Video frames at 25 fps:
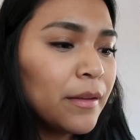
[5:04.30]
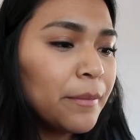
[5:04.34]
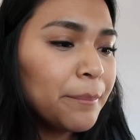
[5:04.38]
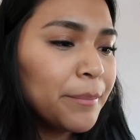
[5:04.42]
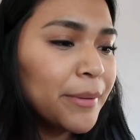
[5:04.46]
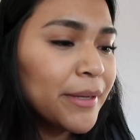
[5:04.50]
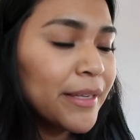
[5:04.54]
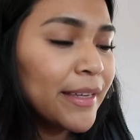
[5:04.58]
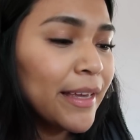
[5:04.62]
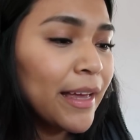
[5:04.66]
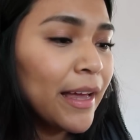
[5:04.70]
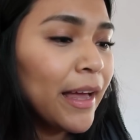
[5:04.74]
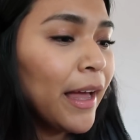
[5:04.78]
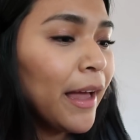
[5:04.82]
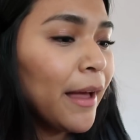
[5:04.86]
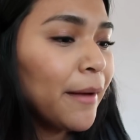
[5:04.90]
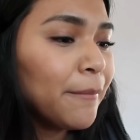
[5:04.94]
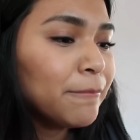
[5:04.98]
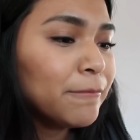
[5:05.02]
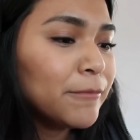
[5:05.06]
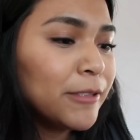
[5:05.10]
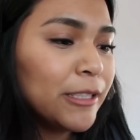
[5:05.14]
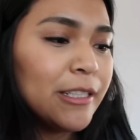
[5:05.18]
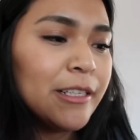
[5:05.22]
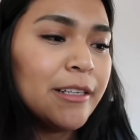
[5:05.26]
but
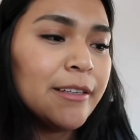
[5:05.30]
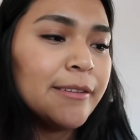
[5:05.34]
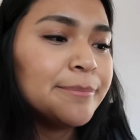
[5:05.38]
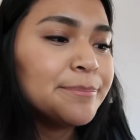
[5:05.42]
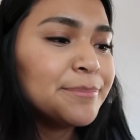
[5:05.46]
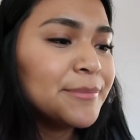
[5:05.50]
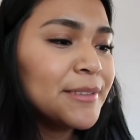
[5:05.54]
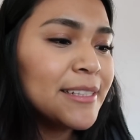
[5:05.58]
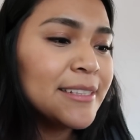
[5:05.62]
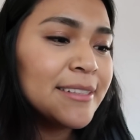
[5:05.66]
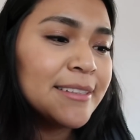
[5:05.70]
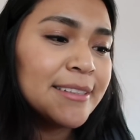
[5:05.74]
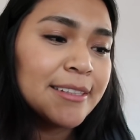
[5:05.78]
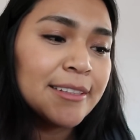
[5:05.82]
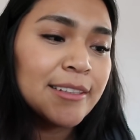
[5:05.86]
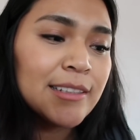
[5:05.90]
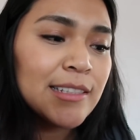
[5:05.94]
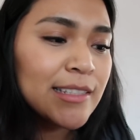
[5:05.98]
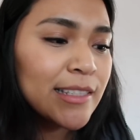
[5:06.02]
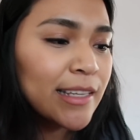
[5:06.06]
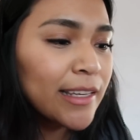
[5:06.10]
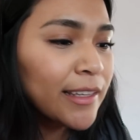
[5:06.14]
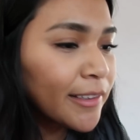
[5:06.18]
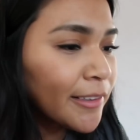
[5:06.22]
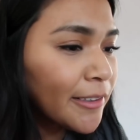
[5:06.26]
yeah, you know, still
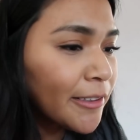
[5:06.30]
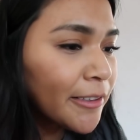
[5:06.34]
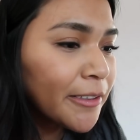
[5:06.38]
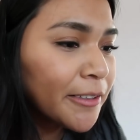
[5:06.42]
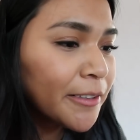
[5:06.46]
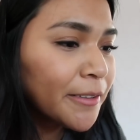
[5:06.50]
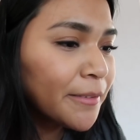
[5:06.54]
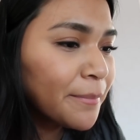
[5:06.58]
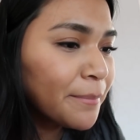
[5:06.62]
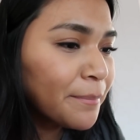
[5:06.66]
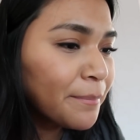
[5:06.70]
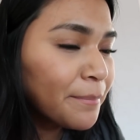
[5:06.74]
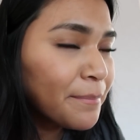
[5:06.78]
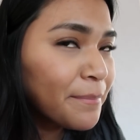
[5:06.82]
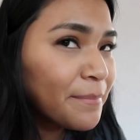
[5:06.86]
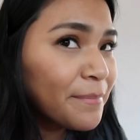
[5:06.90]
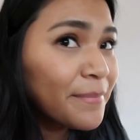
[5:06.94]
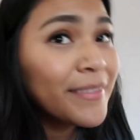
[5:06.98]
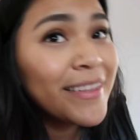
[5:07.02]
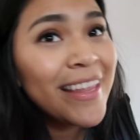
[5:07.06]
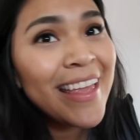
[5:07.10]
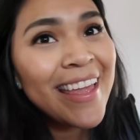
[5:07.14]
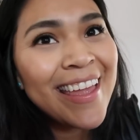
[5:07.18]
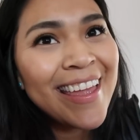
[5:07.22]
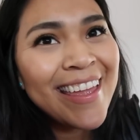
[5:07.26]
single,
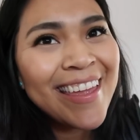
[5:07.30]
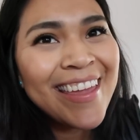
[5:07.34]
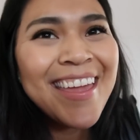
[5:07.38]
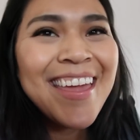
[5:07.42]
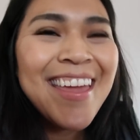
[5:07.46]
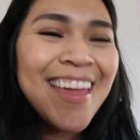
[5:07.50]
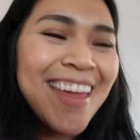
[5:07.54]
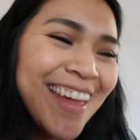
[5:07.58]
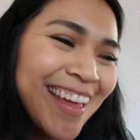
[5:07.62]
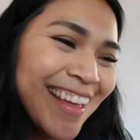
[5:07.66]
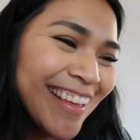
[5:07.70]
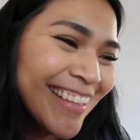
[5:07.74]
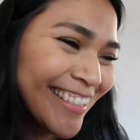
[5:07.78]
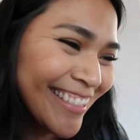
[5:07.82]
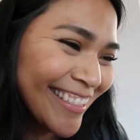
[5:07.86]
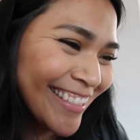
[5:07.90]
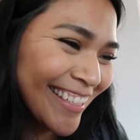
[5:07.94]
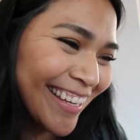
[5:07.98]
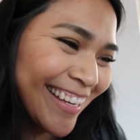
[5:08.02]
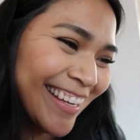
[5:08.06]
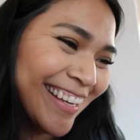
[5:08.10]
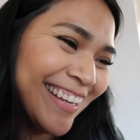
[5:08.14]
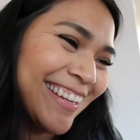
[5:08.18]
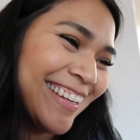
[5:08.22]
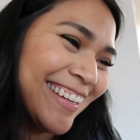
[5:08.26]
nay
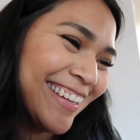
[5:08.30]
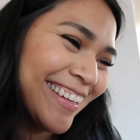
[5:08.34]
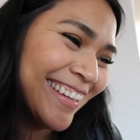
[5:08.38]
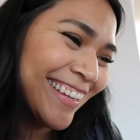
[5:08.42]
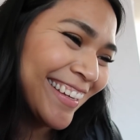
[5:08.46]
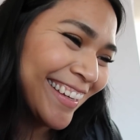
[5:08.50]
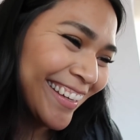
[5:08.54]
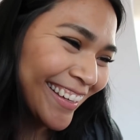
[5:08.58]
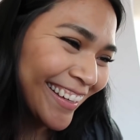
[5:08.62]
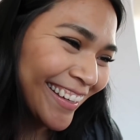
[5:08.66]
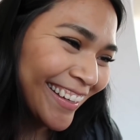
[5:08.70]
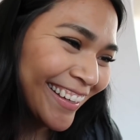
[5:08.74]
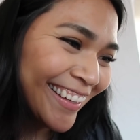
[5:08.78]
skinny